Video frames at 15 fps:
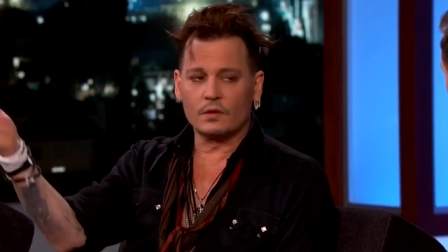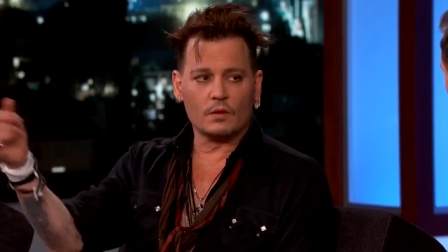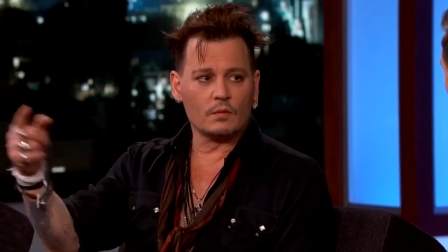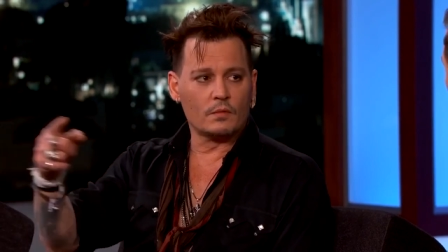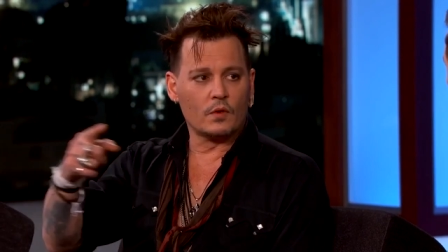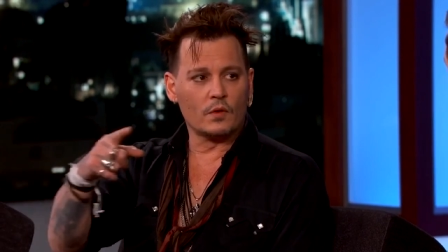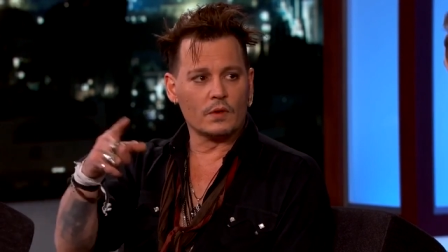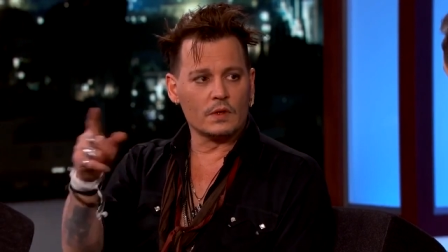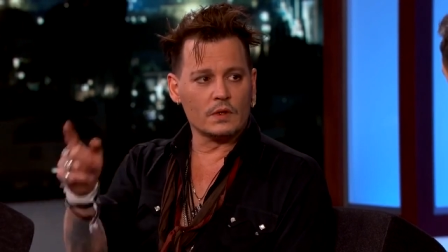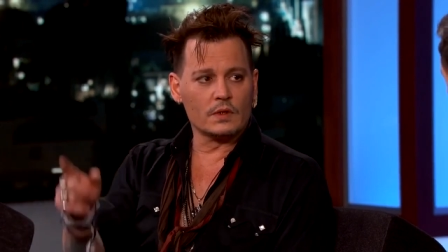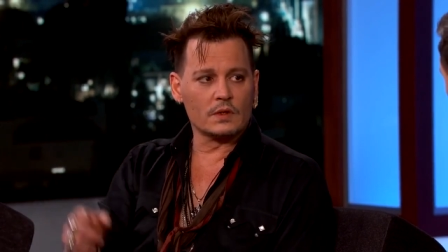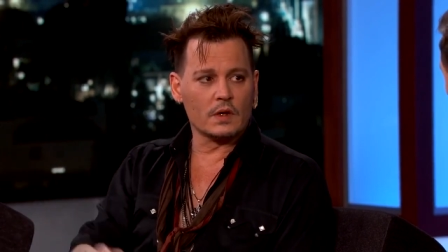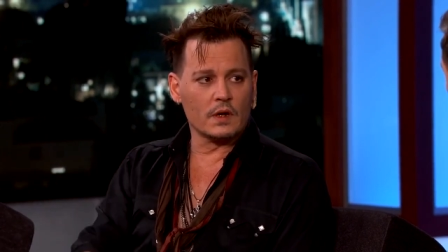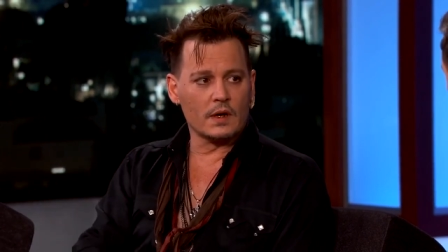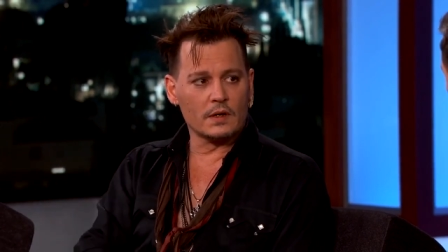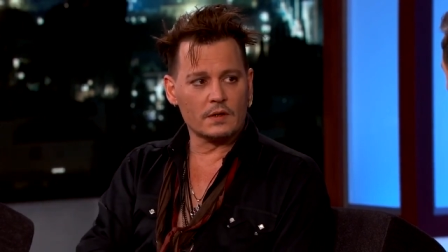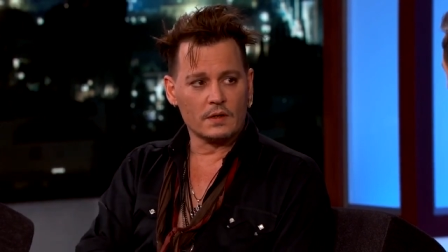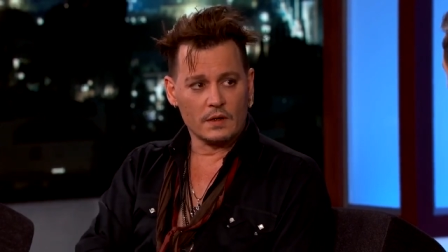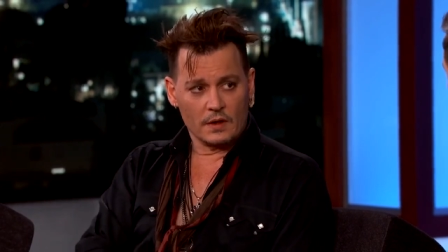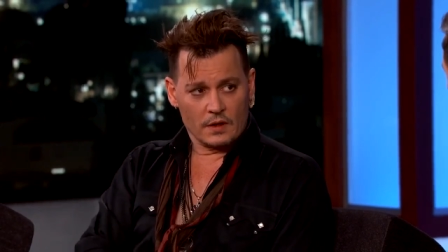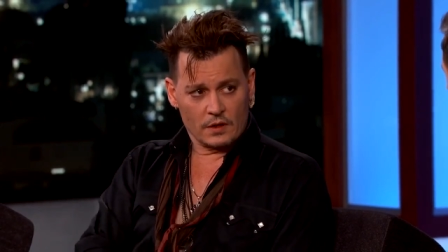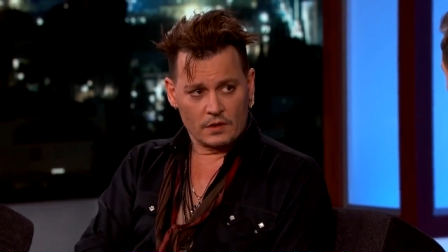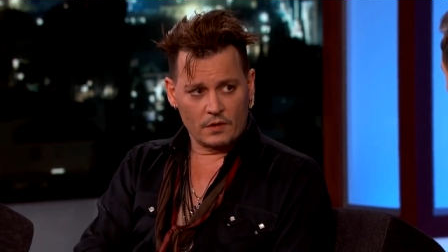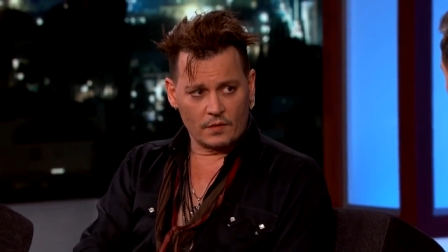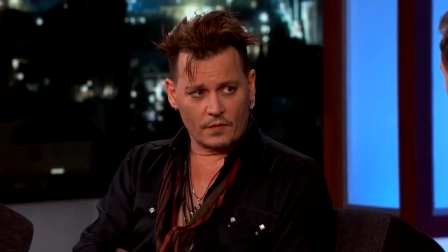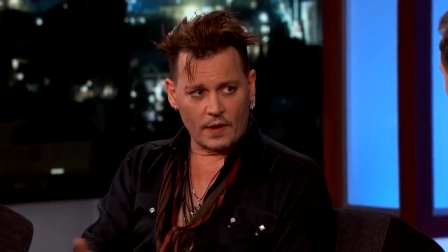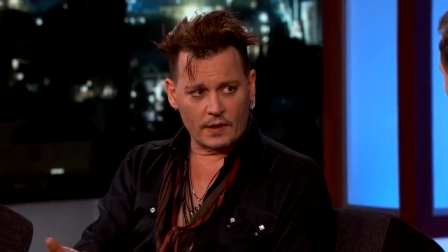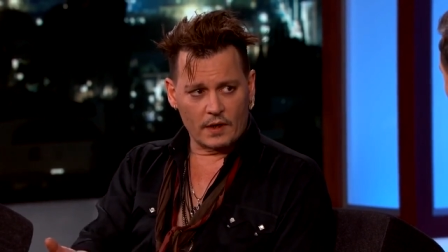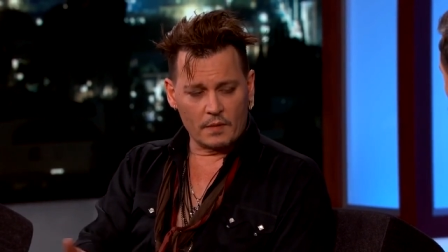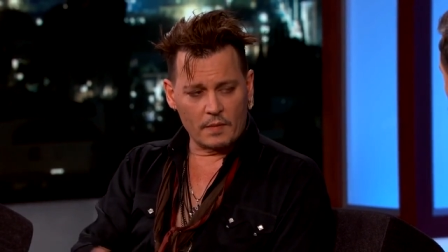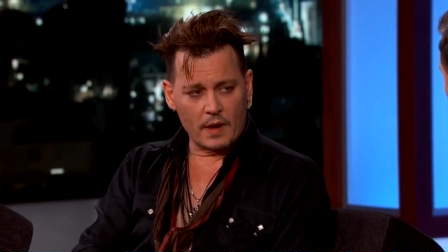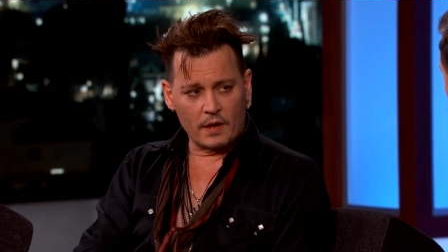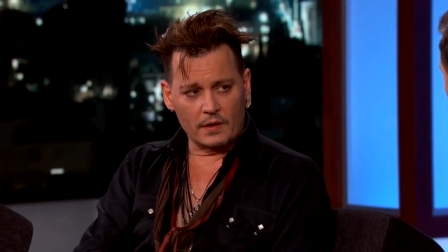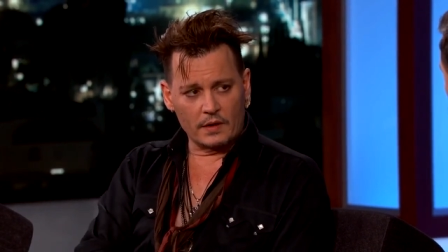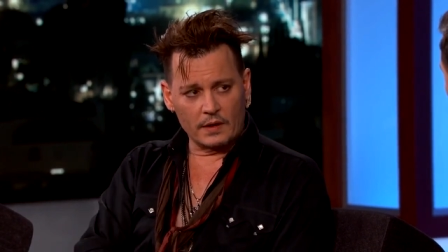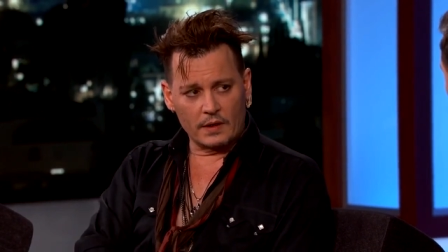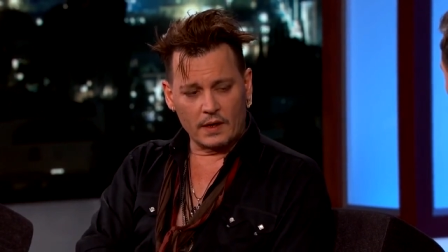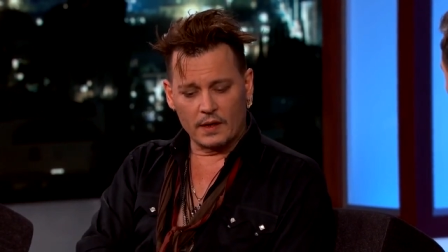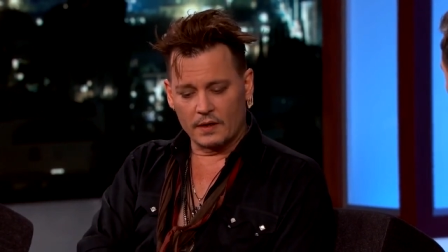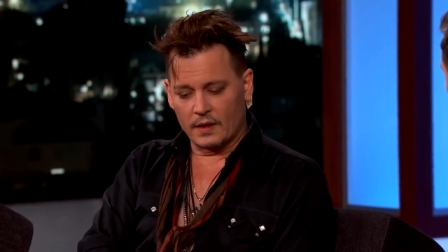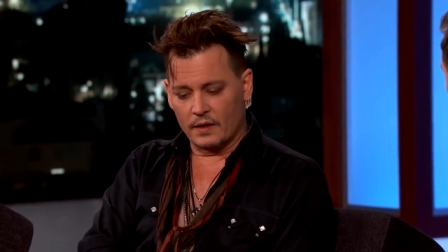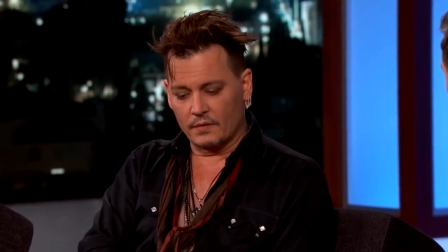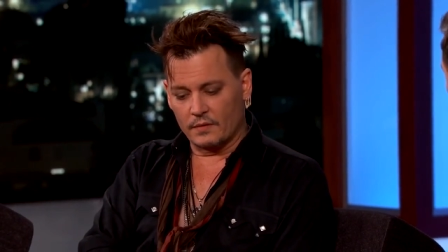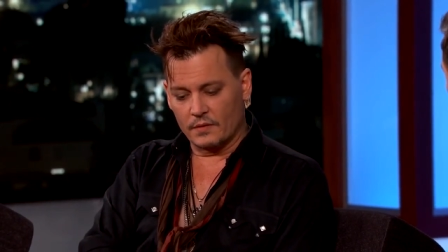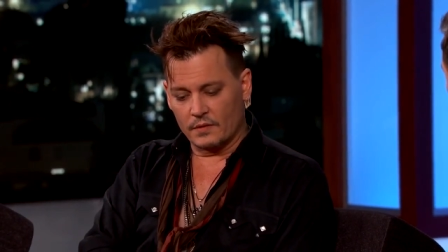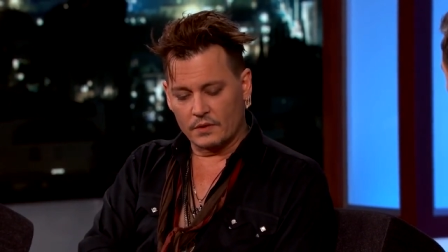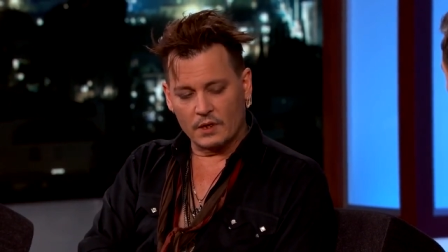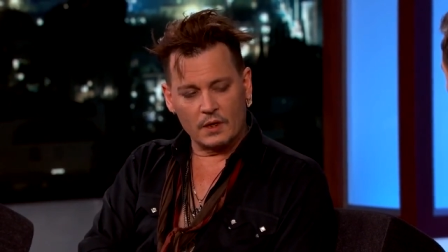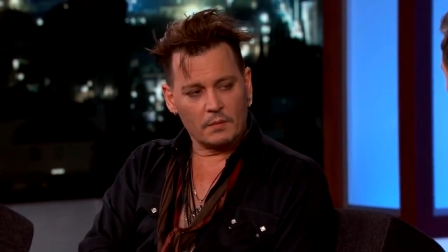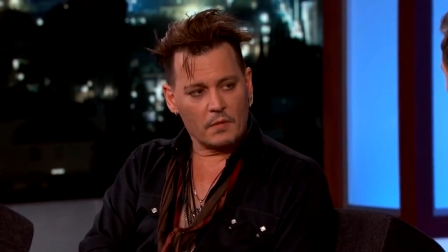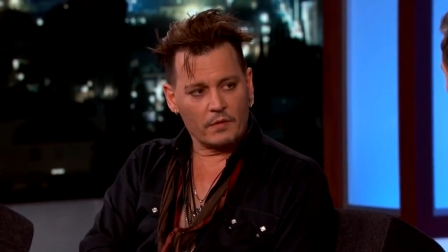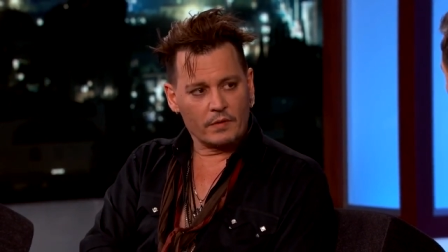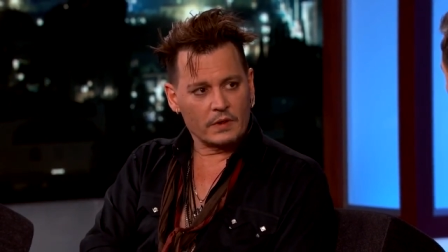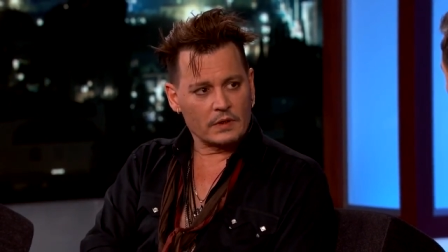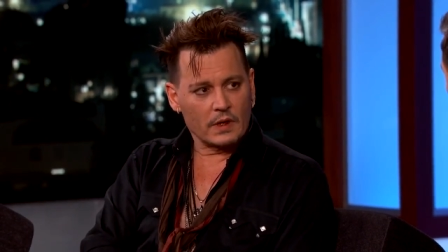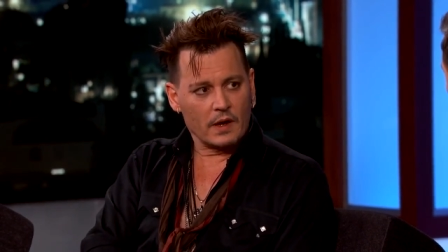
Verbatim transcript: Don't bore these guys. Right, right. So if I come out of the gate eh, same every